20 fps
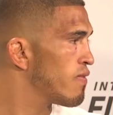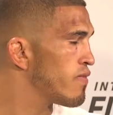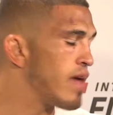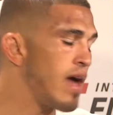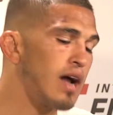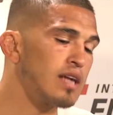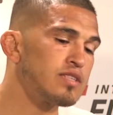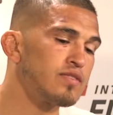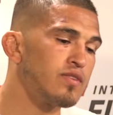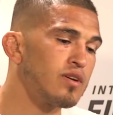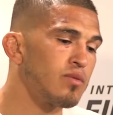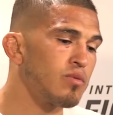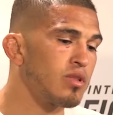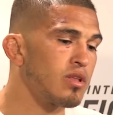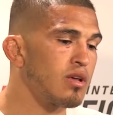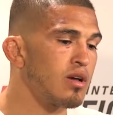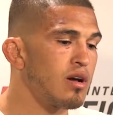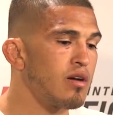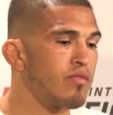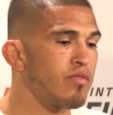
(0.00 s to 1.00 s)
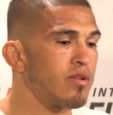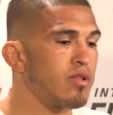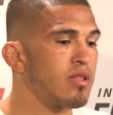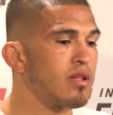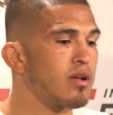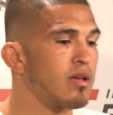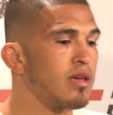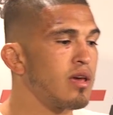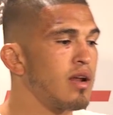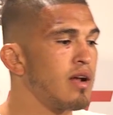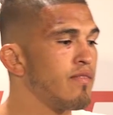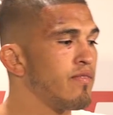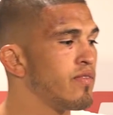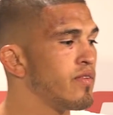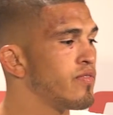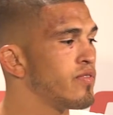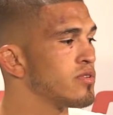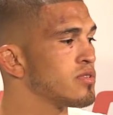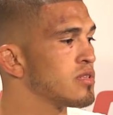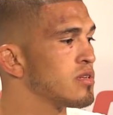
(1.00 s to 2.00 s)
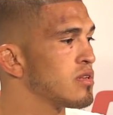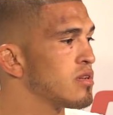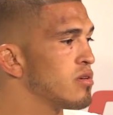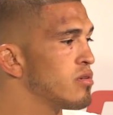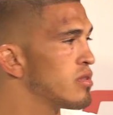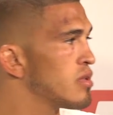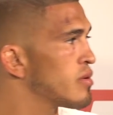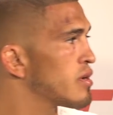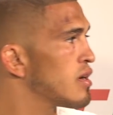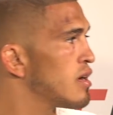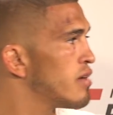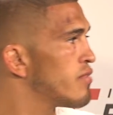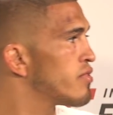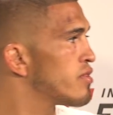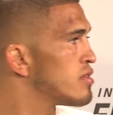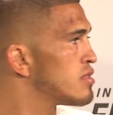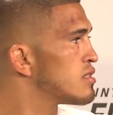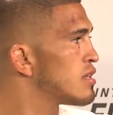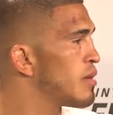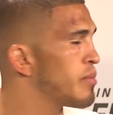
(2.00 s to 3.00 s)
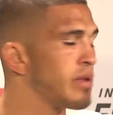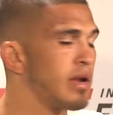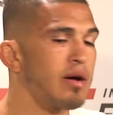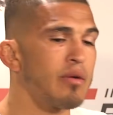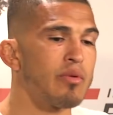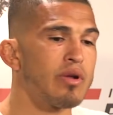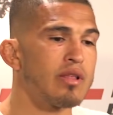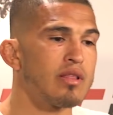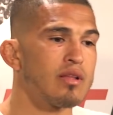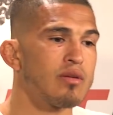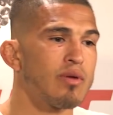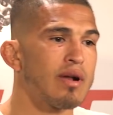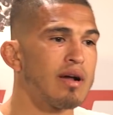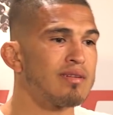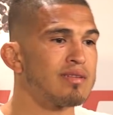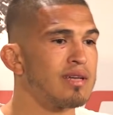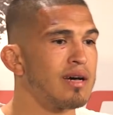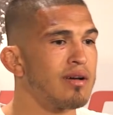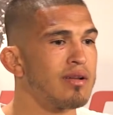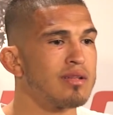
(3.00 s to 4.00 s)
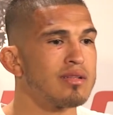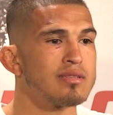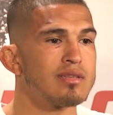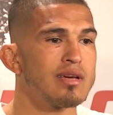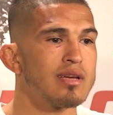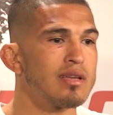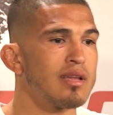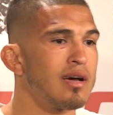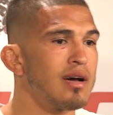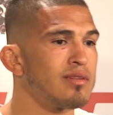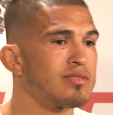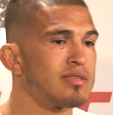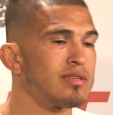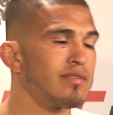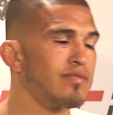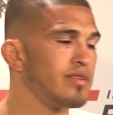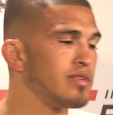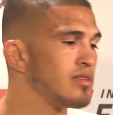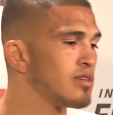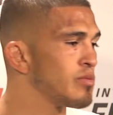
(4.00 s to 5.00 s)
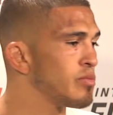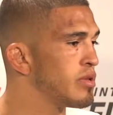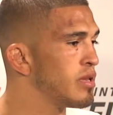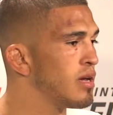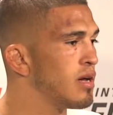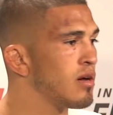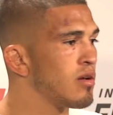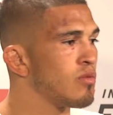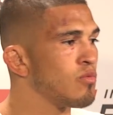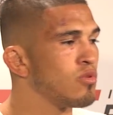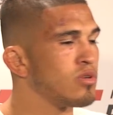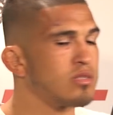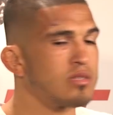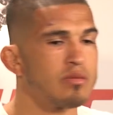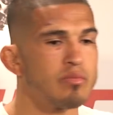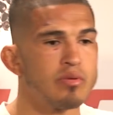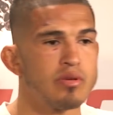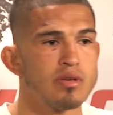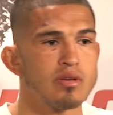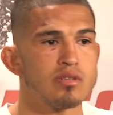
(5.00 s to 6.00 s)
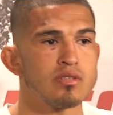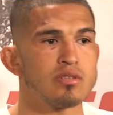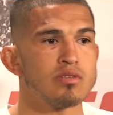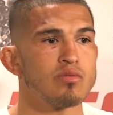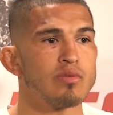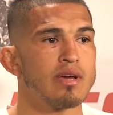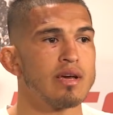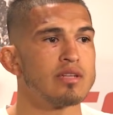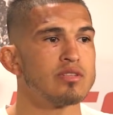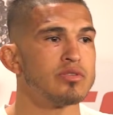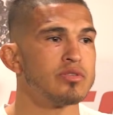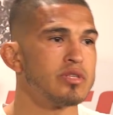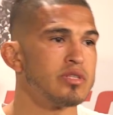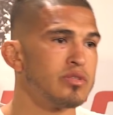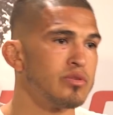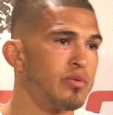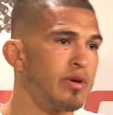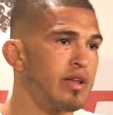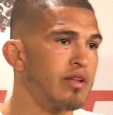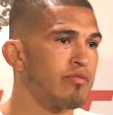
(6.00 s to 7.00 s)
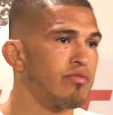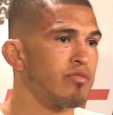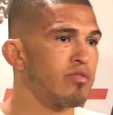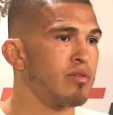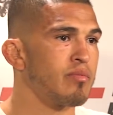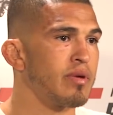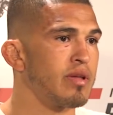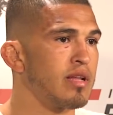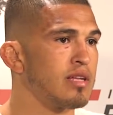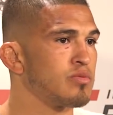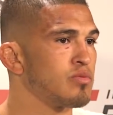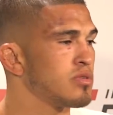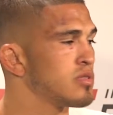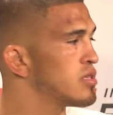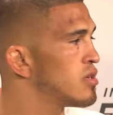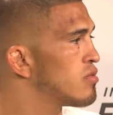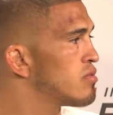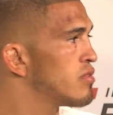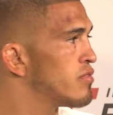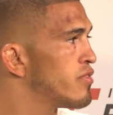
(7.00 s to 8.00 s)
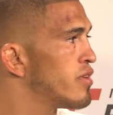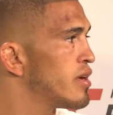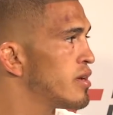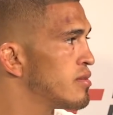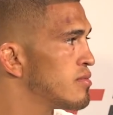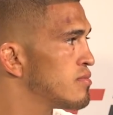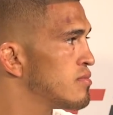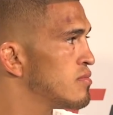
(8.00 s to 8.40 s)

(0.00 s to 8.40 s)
Yeah, I just felt really confident there again. I, it feels good to go in there with confidence. I mean, I went in there without doubting the takedowns. If he took me down, it wasn't a big issue. We had jiu-jitsu waiting for him, and that's what showed in the fight.